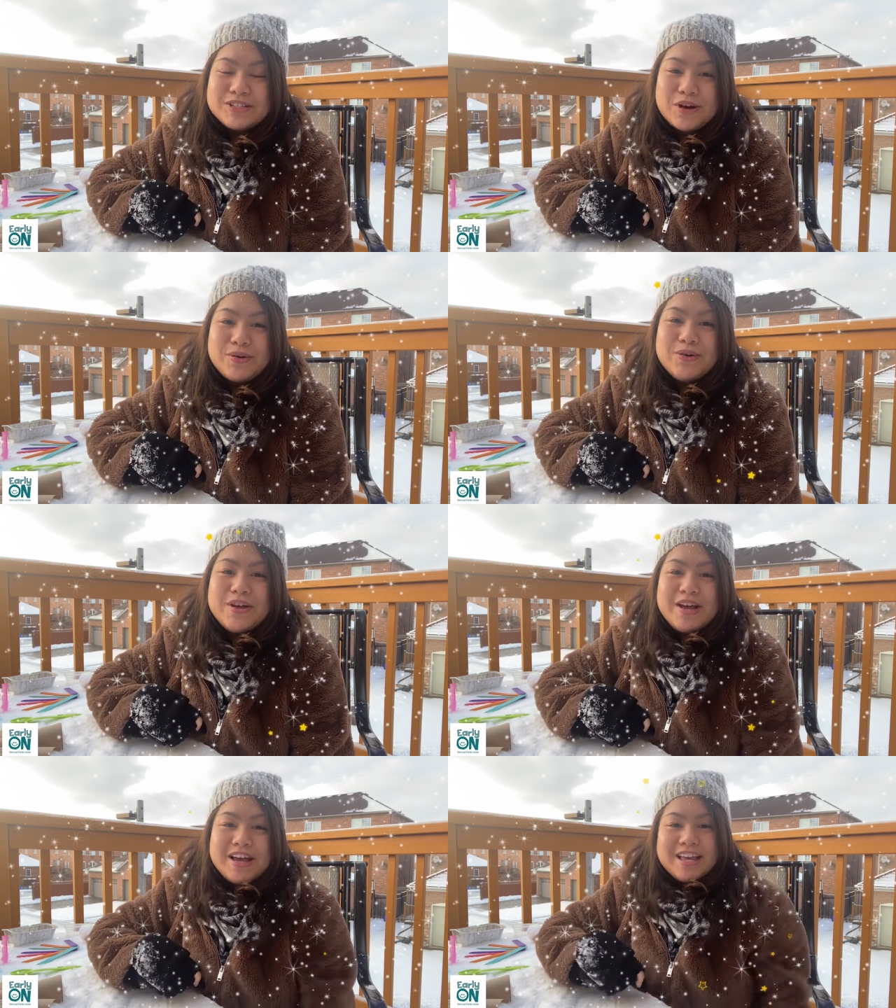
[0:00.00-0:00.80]
So
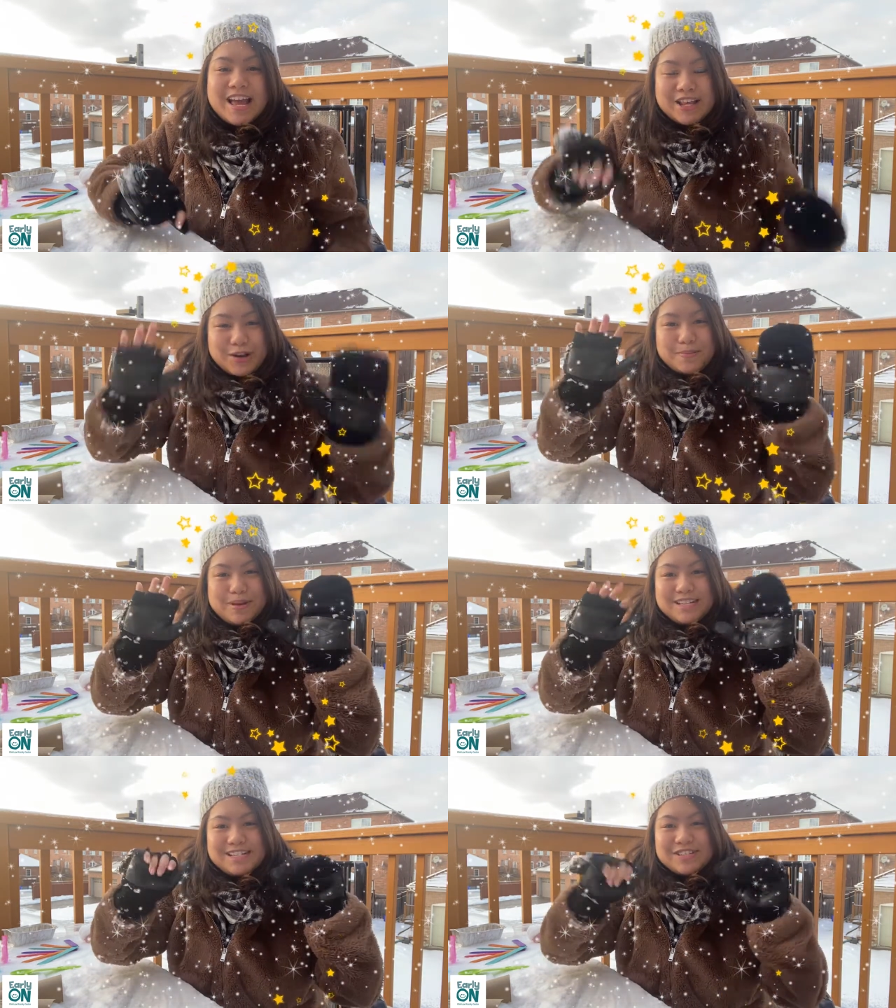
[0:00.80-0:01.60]
get your
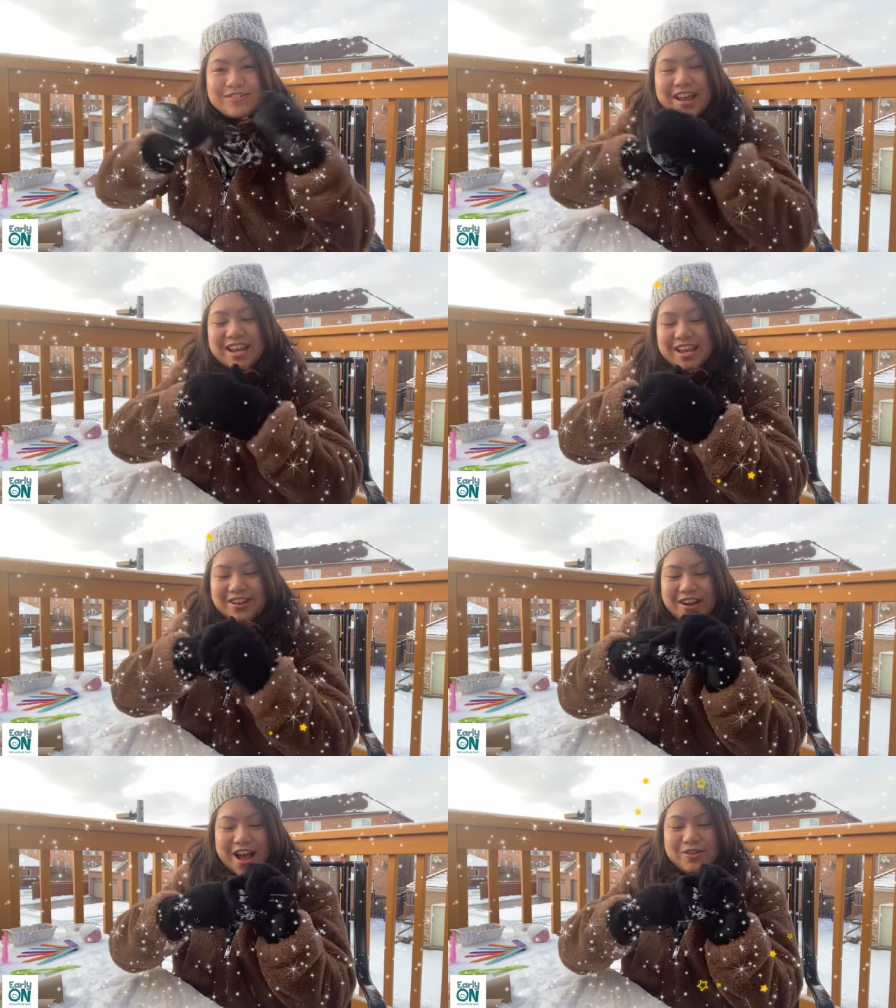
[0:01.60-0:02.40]
mittens ready,
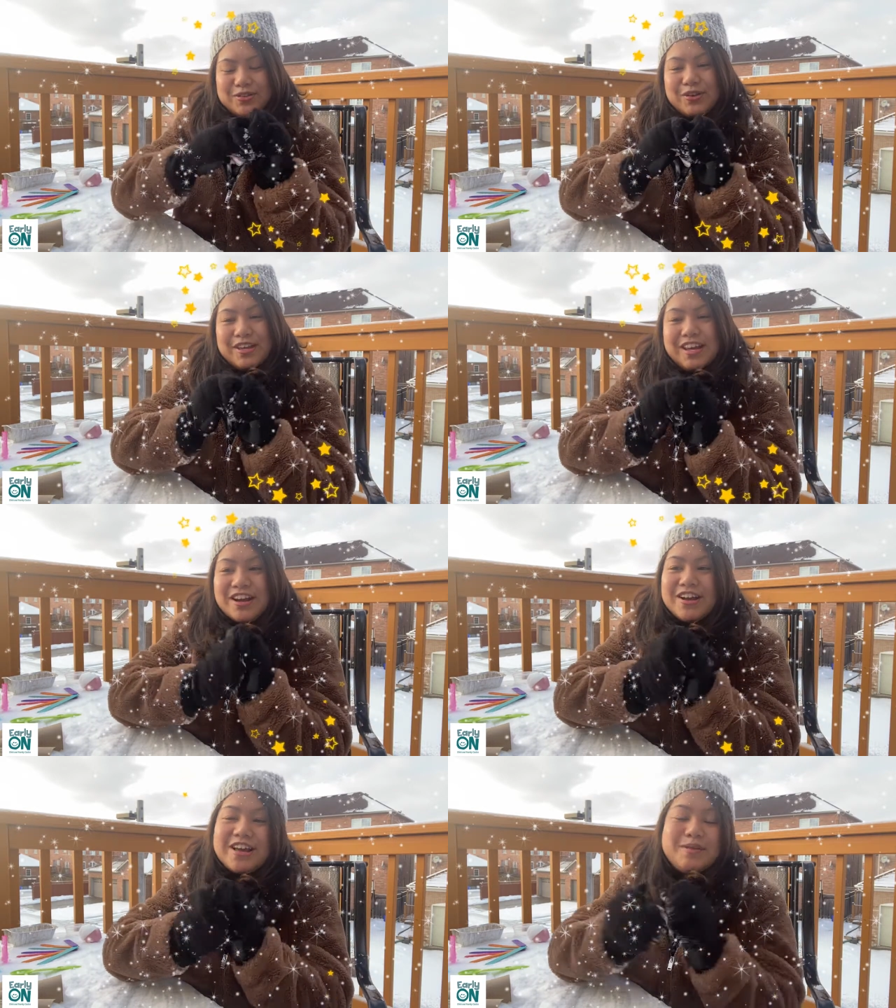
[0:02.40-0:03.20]
your outdoor
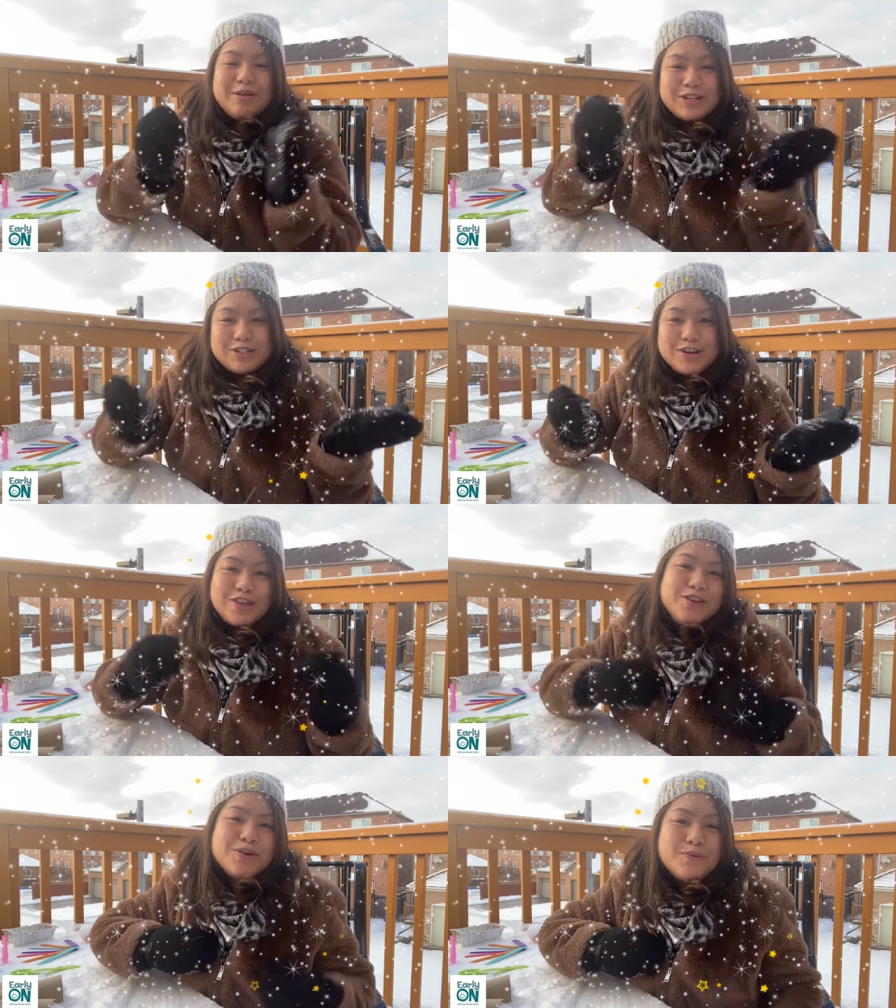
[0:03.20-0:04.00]
gear, and make sure
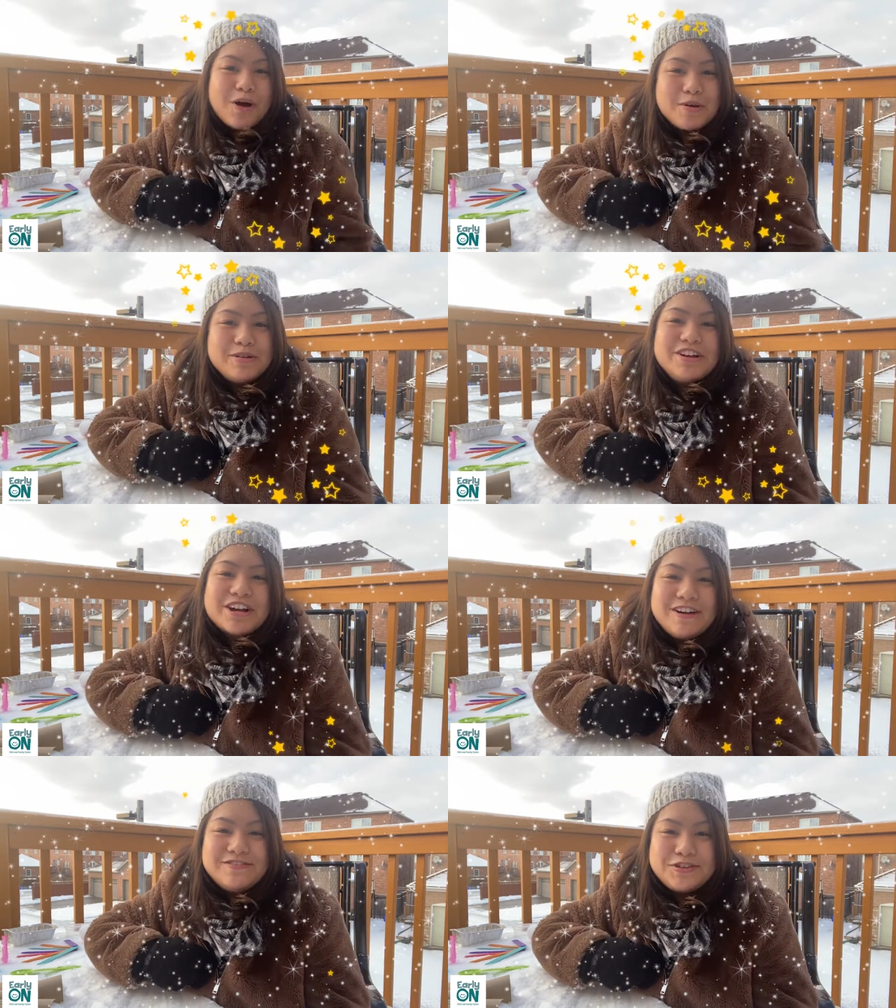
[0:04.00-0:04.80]
that you're warm and you're
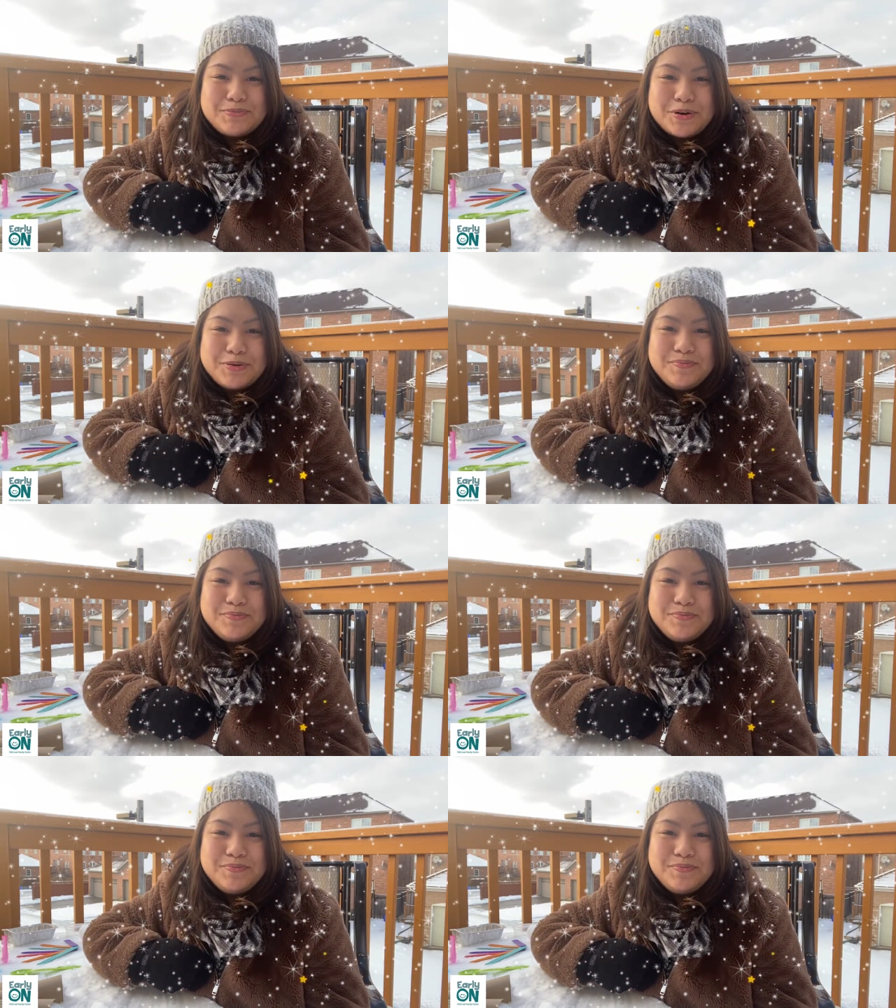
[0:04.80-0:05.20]
comfortable.